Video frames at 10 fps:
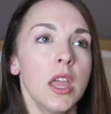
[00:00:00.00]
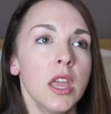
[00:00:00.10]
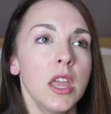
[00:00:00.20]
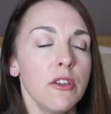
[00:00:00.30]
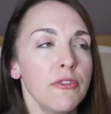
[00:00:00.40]

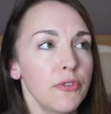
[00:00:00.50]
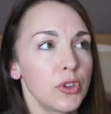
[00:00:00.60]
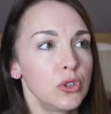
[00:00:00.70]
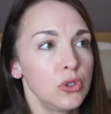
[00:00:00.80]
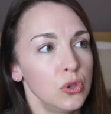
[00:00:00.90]
if
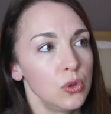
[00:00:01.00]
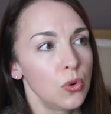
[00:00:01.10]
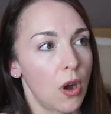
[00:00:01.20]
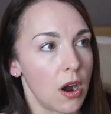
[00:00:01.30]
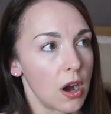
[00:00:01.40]

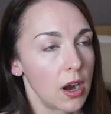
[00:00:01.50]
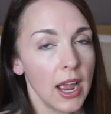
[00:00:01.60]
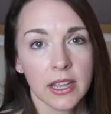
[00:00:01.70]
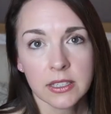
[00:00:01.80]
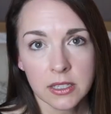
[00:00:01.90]
you are
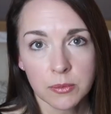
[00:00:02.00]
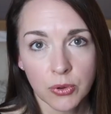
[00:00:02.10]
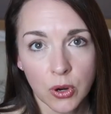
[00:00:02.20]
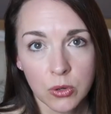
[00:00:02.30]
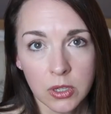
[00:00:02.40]
accident
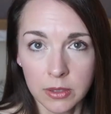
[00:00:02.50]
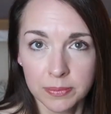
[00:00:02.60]
prone,